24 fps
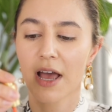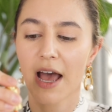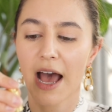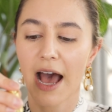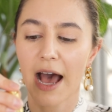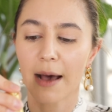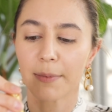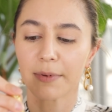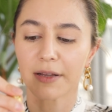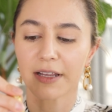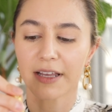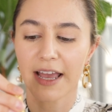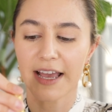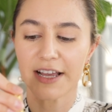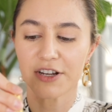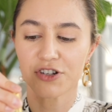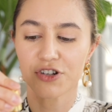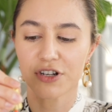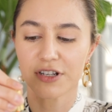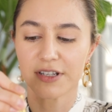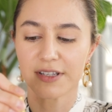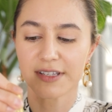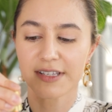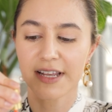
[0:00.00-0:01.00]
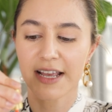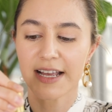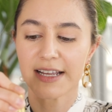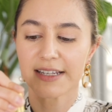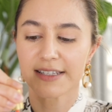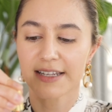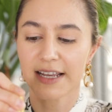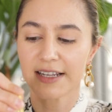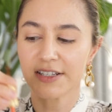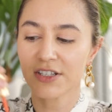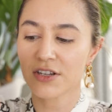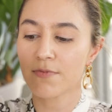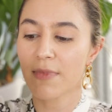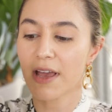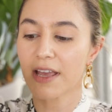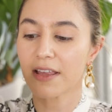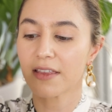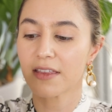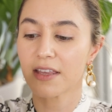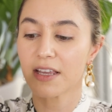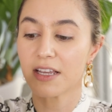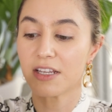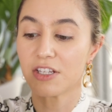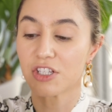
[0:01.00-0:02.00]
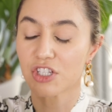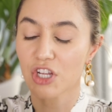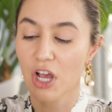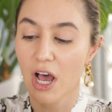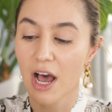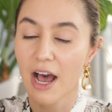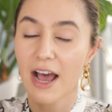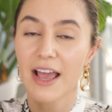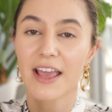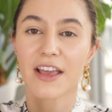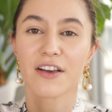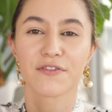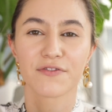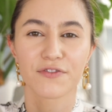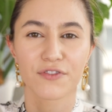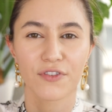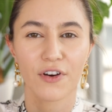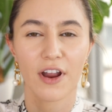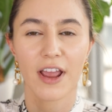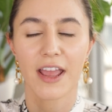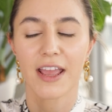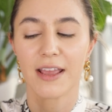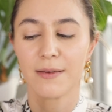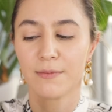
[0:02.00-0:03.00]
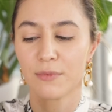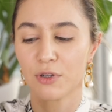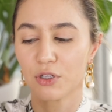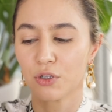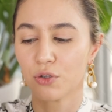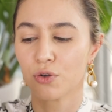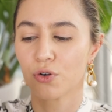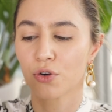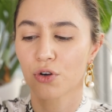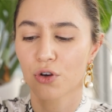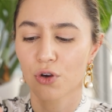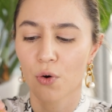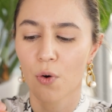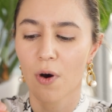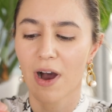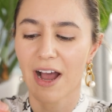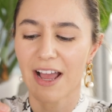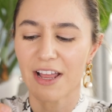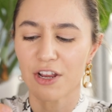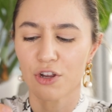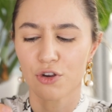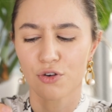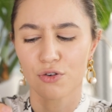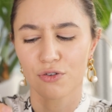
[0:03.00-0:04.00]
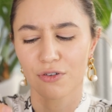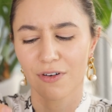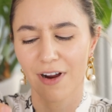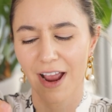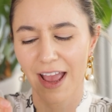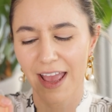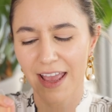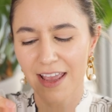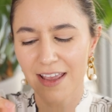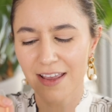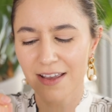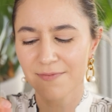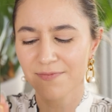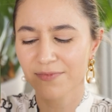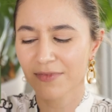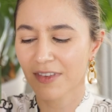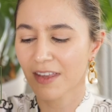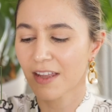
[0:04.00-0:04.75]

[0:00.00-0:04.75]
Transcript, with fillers: applications tend to make the entire frame look quite gray.